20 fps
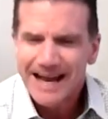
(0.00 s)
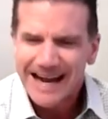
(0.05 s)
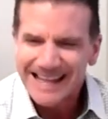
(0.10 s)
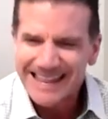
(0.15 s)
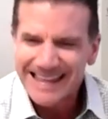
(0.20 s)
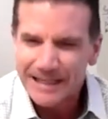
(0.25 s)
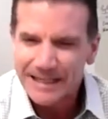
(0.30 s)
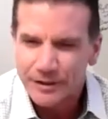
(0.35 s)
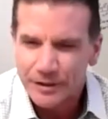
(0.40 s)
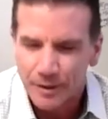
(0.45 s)
I
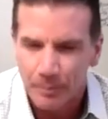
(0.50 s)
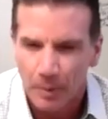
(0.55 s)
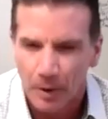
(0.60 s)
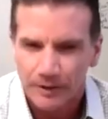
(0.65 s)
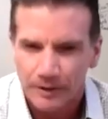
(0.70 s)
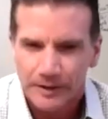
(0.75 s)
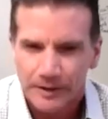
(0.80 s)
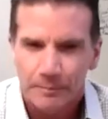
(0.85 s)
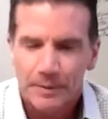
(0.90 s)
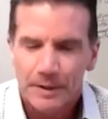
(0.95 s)
think it's the
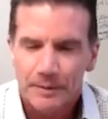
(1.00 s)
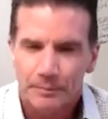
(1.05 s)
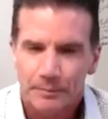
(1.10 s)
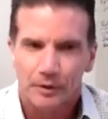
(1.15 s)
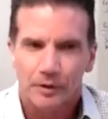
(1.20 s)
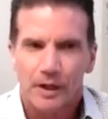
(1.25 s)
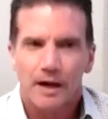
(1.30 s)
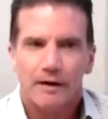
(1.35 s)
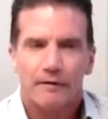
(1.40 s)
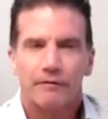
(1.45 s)
part that
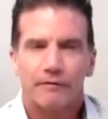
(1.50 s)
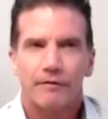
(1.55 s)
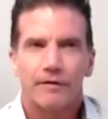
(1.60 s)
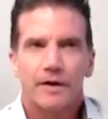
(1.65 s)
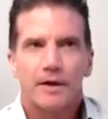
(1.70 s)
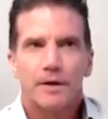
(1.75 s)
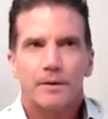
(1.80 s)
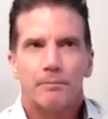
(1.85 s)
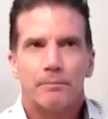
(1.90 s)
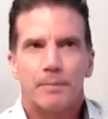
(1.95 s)
people love
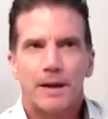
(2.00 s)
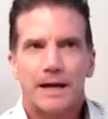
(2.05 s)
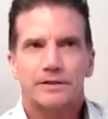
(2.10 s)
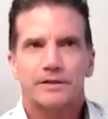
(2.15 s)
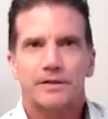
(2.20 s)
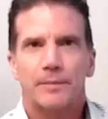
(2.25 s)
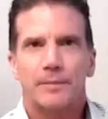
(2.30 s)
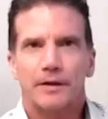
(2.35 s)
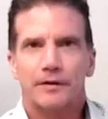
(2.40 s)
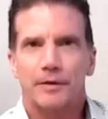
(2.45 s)

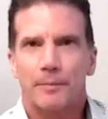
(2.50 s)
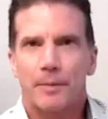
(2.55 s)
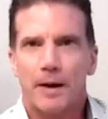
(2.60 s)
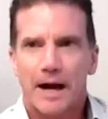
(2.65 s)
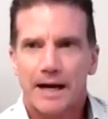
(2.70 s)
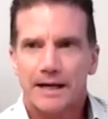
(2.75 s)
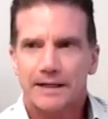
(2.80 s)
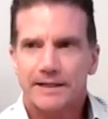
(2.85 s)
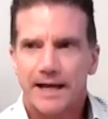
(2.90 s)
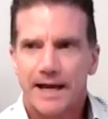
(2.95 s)
best about the
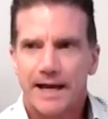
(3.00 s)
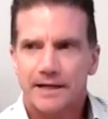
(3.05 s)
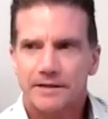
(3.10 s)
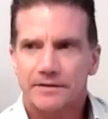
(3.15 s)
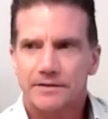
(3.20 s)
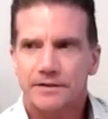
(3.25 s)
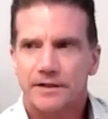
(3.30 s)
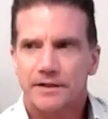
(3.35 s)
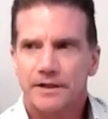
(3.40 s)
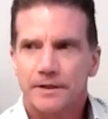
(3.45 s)

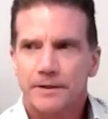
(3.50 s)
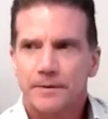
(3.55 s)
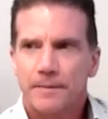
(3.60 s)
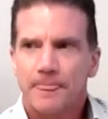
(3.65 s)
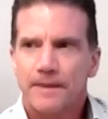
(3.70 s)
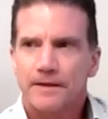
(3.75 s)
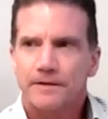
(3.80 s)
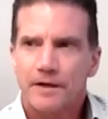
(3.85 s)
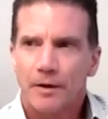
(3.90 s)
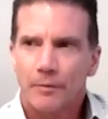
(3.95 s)
podcast
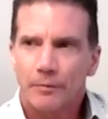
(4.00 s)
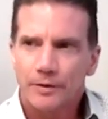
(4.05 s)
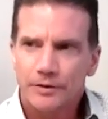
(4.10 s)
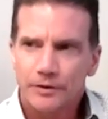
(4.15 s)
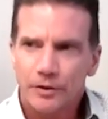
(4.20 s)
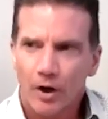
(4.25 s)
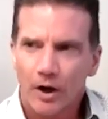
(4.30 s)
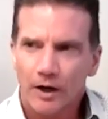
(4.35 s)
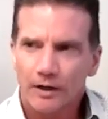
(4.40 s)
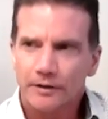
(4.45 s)
is that we
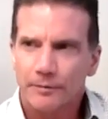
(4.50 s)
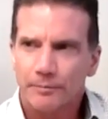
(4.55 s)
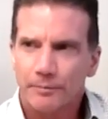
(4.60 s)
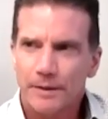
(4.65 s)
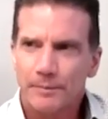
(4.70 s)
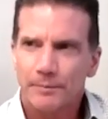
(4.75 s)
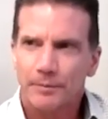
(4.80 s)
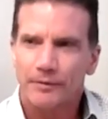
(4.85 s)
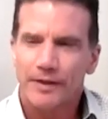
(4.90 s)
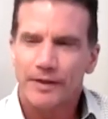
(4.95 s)
talk to
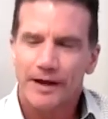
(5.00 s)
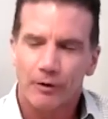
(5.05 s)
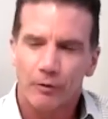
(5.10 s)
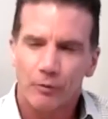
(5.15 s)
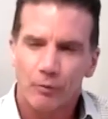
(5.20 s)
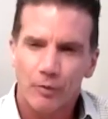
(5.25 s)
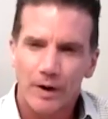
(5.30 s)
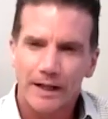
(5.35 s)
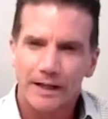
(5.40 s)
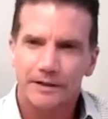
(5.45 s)
people that are
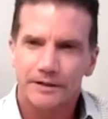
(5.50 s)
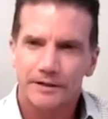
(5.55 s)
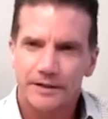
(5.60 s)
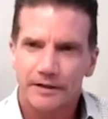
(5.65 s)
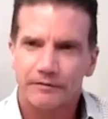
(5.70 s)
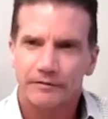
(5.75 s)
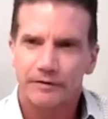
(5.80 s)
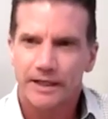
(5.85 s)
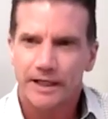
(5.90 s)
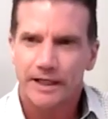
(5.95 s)

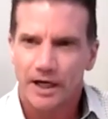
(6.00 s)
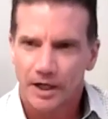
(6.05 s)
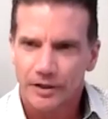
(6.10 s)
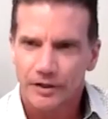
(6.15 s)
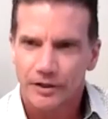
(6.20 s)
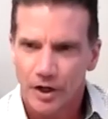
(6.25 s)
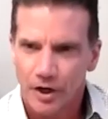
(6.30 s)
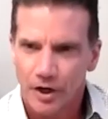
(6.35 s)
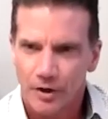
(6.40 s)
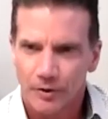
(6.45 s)
relatively
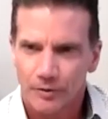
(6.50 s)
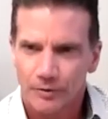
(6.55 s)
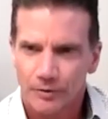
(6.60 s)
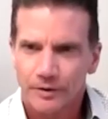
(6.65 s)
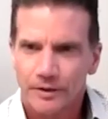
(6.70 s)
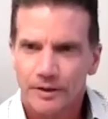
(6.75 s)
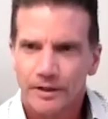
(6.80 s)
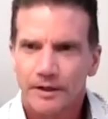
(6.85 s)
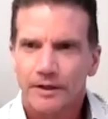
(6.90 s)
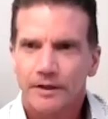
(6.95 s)
unknown,